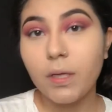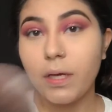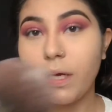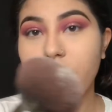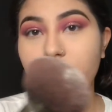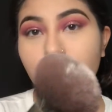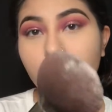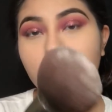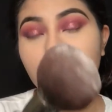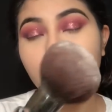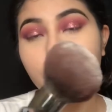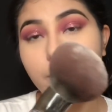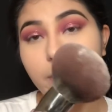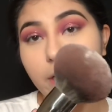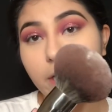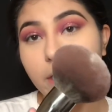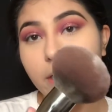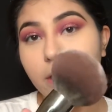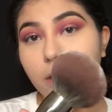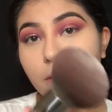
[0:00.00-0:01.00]
And then with the
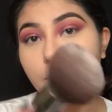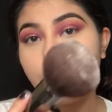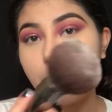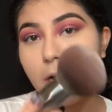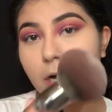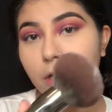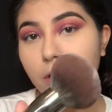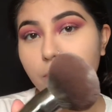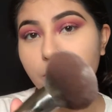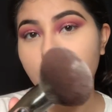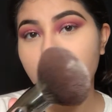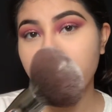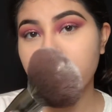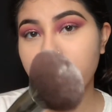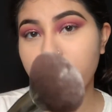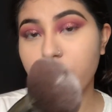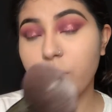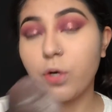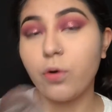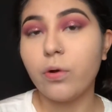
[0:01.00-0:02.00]
big powder
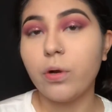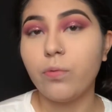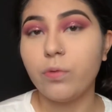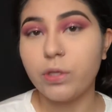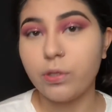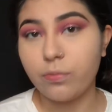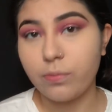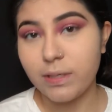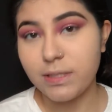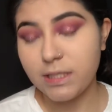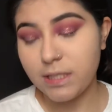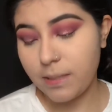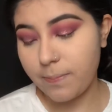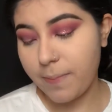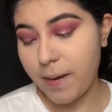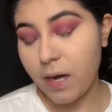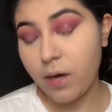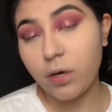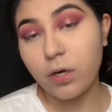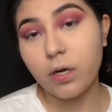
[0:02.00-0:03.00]
brush, I'm gonna go in with the rest of the
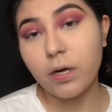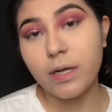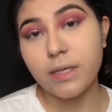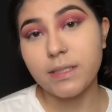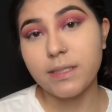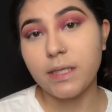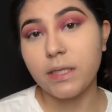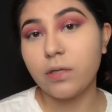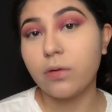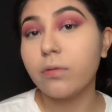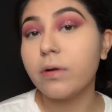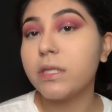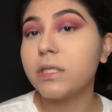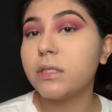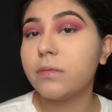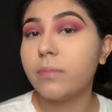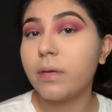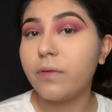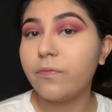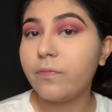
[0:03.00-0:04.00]
powder and set the
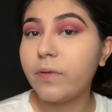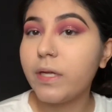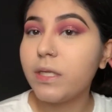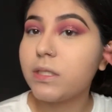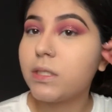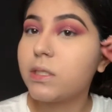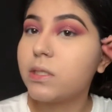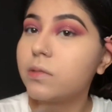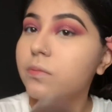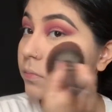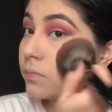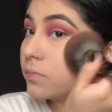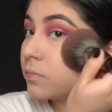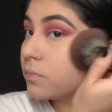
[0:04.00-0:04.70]
rest of my face.